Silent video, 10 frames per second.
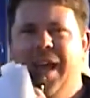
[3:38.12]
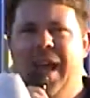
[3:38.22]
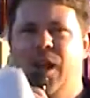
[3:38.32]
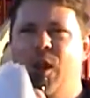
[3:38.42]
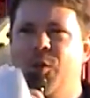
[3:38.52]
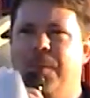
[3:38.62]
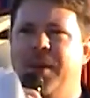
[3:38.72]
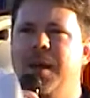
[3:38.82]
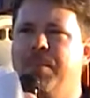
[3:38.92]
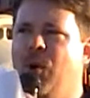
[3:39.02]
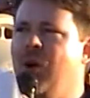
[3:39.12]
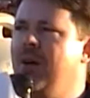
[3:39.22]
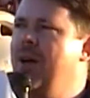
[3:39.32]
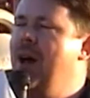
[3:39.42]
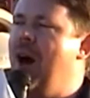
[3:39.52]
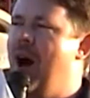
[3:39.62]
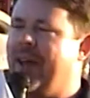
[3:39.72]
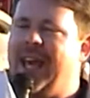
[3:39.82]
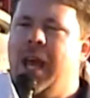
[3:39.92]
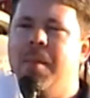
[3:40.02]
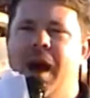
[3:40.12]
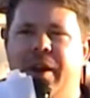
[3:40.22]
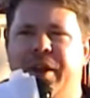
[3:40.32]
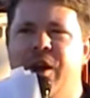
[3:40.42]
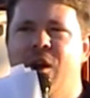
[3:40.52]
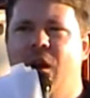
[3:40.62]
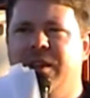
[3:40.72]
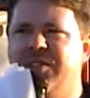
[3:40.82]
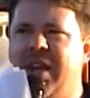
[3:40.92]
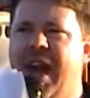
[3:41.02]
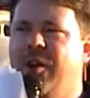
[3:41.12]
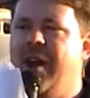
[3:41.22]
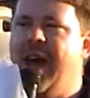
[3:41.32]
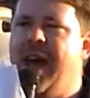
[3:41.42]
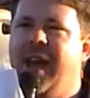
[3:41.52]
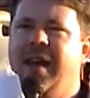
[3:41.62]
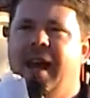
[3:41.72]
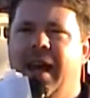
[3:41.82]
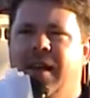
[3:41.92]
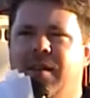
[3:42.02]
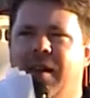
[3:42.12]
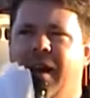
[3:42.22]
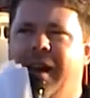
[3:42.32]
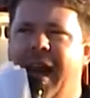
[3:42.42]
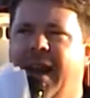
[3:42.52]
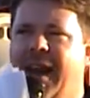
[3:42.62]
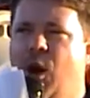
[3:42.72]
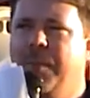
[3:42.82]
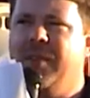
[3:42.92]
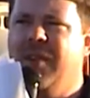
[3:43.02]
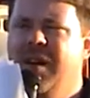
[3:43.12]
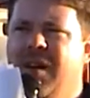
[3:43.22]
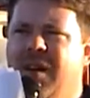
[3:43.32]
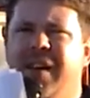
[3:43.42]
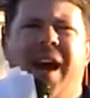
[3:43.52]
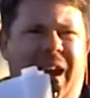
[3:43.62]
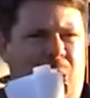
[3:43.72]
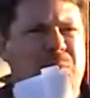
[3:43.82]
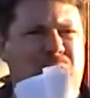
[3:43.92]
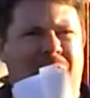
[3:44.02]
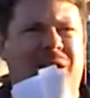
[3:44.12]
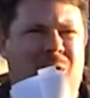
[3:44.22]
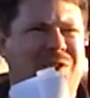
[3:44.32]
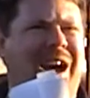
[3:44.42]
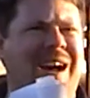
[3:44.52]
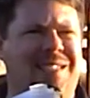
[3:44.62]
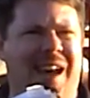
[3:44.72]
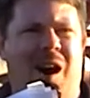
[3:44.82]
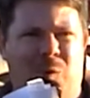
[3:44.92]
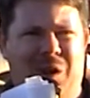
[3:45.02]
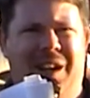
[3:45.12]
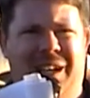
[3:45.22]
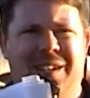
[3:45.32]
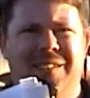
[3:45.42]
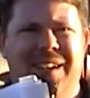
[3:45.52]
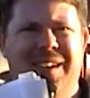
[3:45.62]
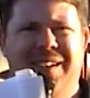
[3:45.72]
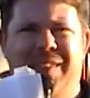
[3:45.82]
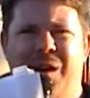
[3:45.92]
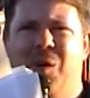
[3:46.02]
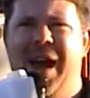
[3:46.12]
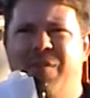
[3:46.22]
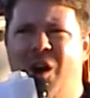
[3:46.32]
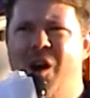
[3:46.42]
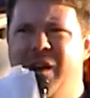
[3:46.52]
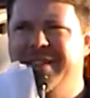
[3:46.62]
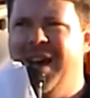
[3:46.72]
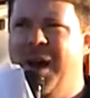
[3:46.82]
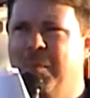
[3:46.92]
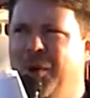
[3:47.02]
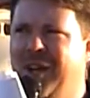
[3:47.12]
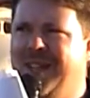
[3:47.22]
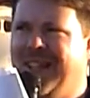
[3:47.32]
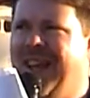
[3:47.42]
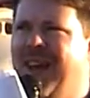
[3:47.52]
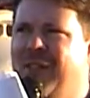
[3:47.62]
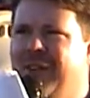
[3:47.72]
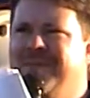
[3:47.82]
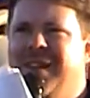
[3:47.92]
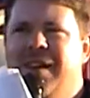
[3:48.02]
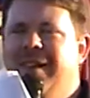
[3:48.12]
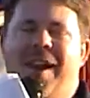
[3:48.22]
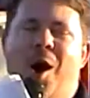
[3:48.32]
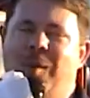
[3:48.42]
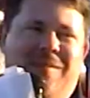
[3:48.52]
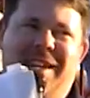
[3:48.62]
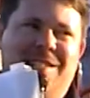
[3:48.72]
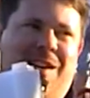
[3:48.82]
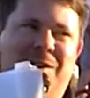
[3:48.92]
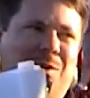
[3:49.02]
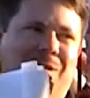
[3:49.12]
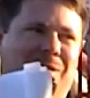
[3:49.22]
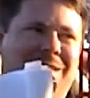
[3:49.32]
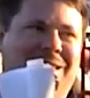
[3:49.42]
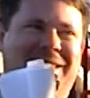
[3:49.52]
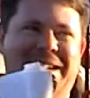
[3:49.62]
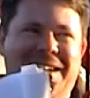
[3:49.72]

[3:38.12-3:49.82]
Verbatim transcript: and other people uh, came out here on a Saturday and uh, kind of helped kind of helped straighten those guys out. Really, they were having a hard time putting it together. No, that's not true, is it?